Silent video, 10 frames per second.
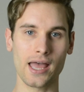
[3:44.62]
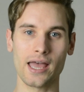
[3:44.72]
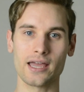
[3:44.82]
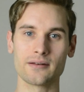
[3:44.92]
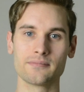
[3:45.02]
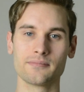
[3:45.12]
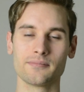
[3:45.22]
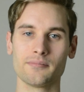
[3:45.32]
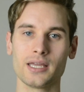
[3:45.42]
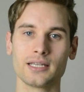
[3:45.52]
at
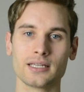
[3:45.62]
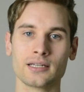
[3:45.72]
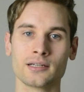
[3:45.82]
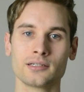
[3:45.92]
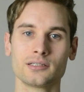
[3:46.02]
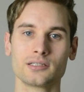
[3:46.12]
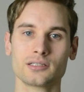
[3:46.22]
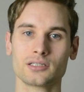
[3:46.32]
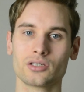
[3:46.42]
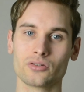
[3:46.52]
making
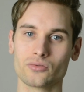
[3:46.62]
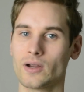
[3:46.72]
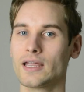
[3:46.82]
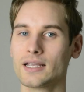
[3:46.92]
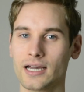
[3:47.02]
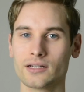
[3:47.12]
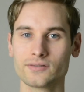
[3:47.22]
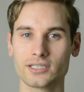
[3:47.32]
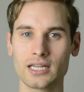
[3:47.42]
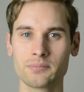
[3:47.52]
the right kind of
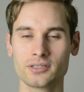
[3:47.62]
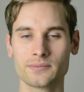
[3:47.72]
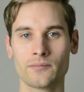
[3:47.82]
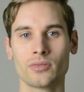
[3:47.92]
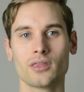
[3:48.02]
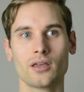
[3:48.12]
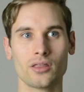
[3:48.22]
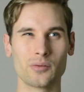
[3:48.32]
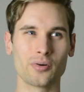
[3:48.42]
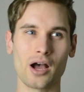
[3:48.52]
shapes.
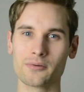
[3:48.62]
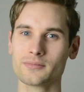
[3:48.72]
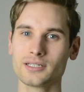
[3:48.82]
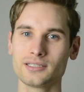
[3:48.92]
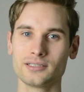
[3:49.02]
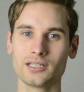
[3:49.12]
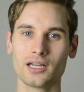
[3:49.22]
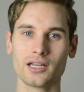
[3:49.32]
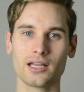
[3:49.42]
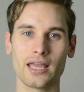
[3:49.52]
The problem is,
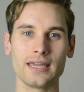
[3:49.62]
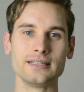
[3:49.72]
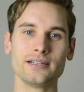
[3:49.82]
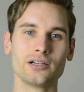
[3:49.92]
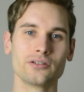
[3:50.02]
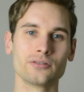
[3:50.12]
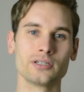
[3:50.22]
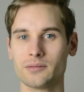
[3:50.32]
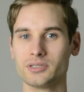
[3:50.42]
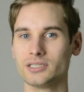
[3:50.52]
eighteen
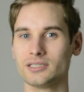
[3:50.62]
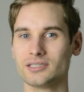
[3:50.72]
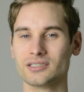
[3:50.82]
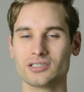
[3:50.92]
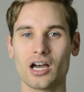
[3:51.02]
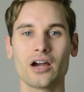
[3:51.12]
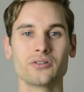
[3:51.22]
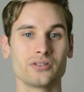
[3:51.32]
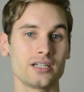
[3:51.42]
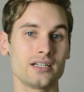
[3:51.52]
hundred images is not
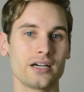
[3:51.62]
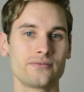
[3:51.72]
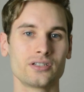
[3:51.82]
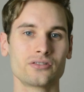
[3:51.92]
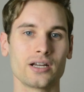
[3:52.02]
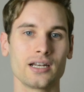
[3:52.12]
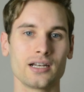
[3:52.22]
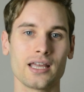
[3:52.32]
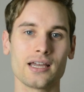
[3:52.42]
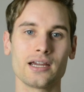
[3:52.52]
really enough to train
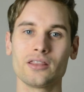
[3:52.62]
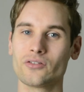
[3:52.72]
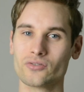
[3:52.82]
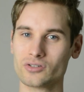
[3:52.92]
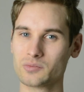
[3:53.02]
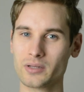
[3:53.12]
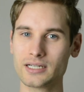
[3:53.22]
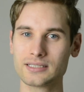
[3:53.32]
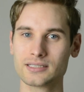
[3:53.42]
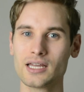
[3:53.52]
an A I in the first
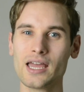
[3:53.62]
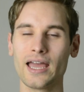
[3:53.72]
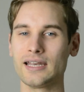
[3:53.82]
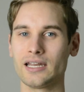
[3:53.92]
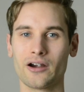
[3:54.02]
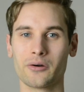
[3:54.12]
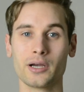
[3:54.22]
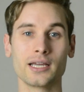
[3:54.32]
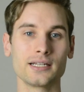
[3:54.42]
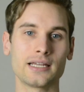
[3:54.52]
place, and
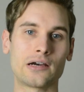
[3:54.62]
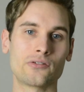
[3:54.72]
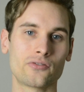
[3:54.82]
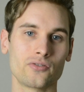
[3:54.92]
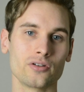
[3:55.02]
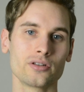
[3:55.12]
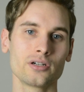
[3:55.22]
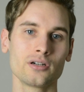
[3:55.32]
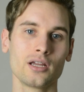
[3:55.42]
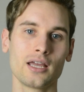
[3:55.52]
narrowing it down
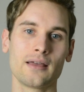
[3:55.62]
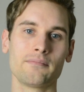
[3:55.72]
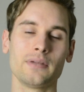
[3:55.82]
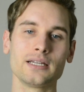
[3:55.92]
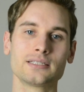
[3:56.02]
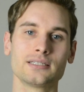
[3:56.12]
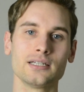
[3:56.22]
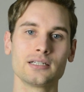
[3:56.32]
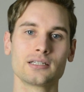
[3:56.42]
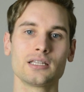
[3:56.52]
further makes
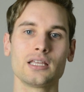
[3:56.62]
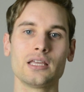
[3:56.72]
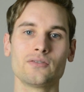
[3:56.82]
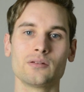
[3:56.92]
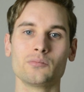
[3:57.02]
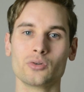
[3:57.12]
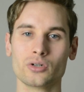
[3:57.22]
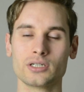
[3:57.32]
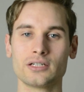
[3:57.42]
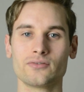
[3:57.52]
it even more
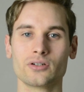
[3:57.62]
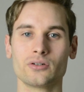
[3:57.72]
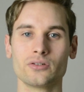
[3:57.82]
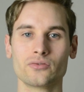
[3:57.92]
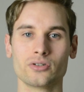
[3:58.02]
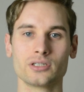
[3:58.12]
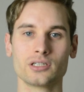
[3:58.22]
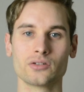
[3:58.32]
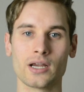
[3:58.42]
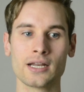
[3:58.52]
difficult for it to
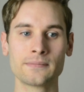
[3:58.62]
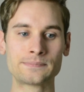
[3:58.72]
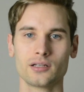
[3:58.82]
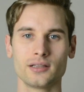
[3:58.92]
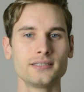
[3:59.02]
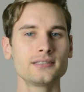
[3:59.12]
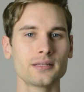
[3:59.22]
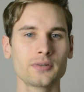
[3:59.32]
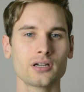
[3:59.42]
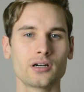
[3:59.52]
train. This is
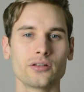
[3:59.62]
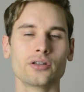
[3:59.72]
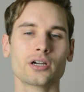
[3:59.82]
something called the